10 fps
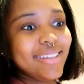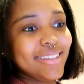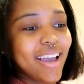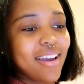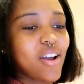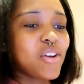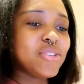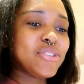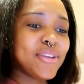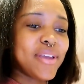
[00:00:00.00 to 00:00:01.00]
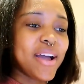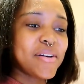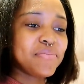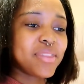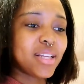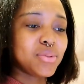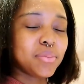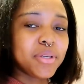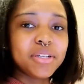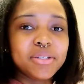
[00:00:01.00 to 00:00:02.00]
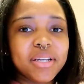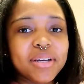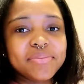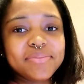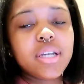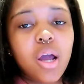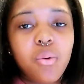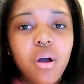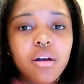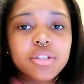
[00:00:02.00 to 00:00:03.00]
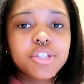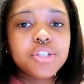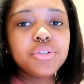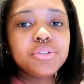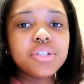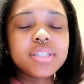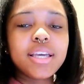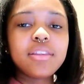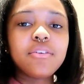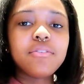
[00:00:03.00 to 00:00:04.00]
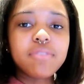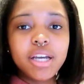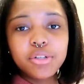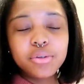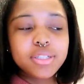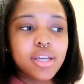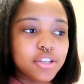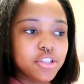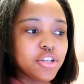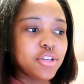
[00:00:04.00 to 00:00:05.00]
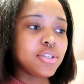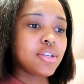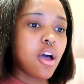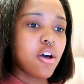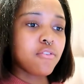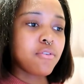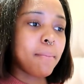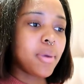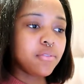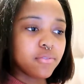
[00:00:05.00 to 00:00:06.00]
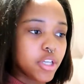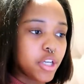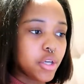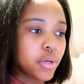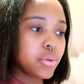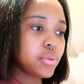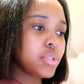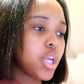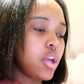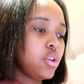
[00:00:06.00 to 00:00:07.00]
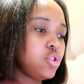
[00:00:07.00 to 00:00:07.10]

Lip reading: Yay. So yeah, that's what I'm gonna do now. So now we're on to just like the final touches of my videos.